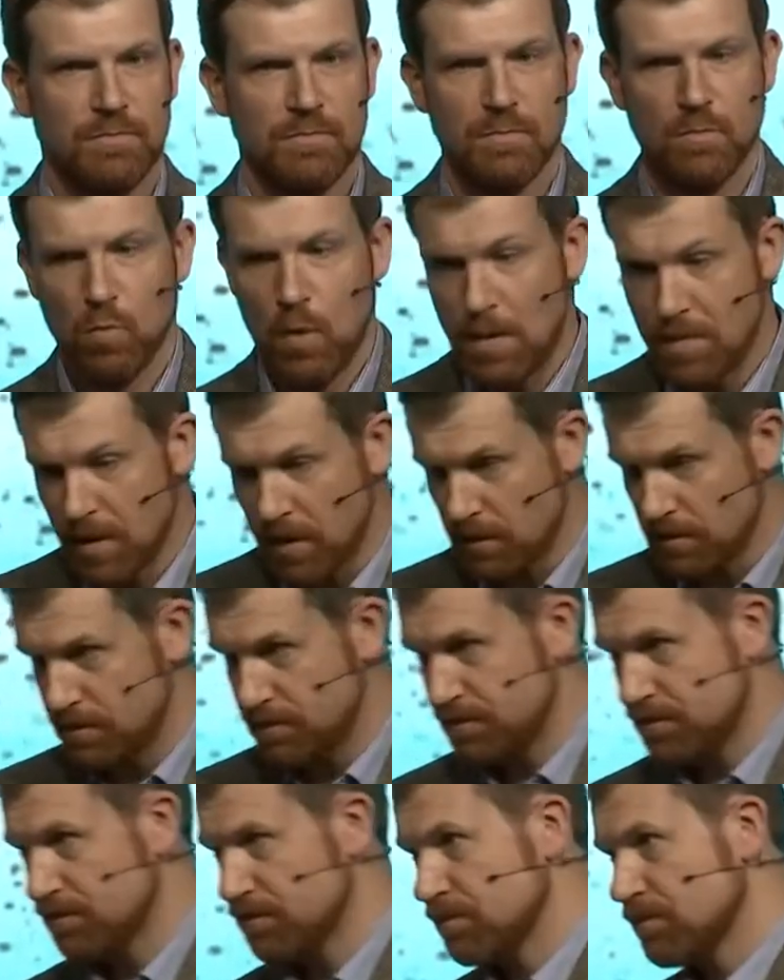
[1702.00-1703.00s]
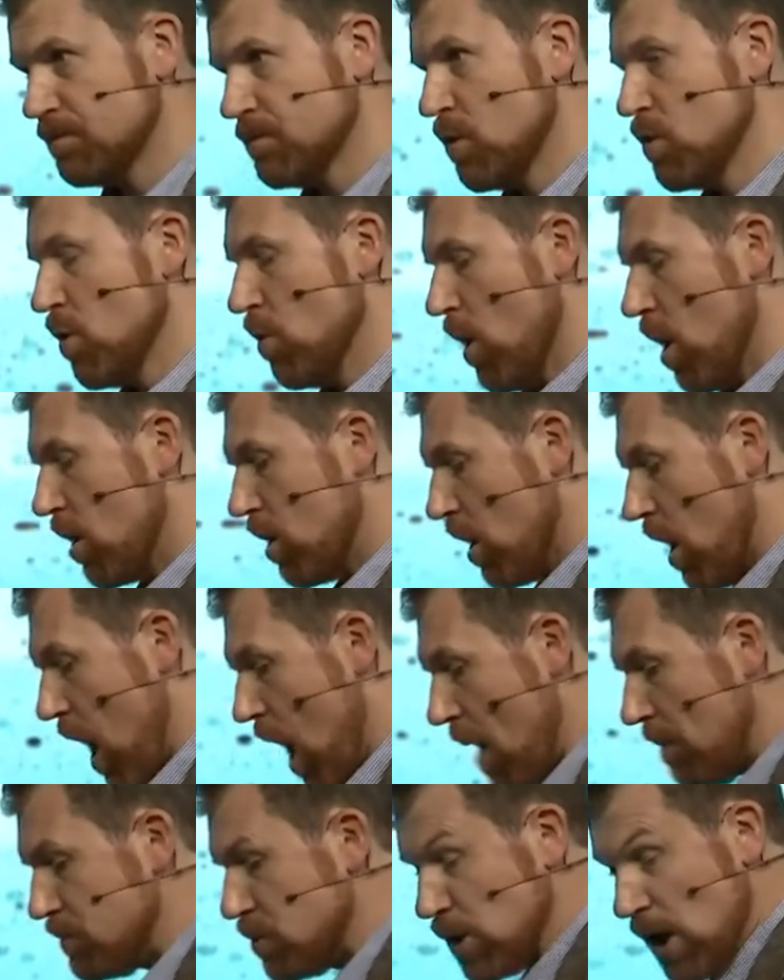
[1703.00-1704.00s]
Women are no longer
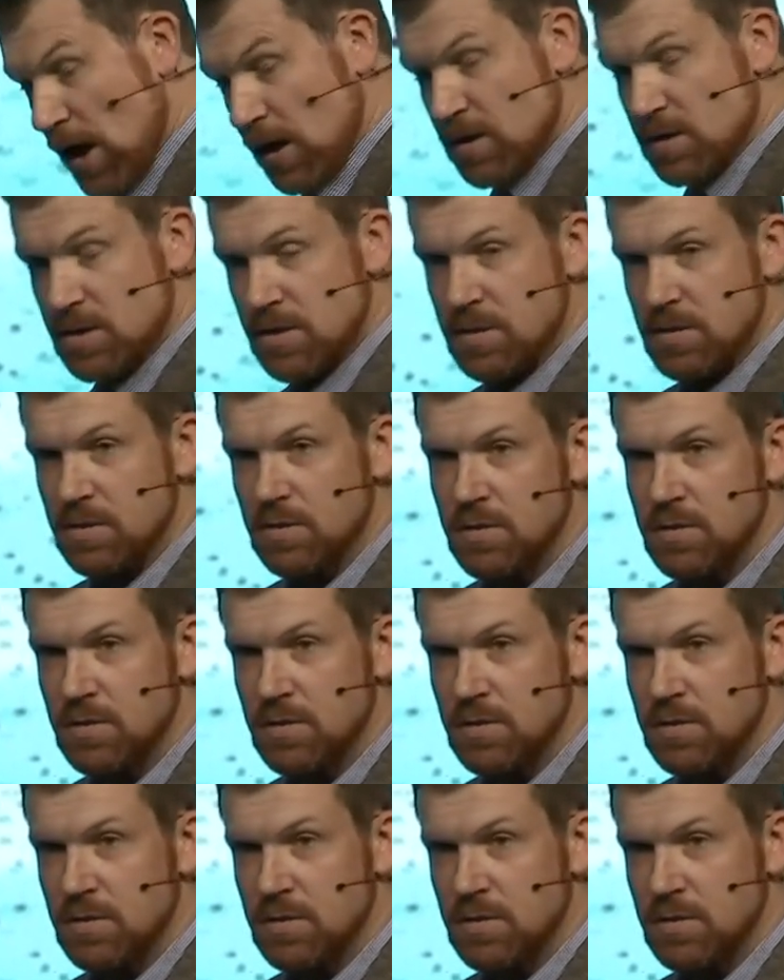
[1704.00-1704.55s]
objects,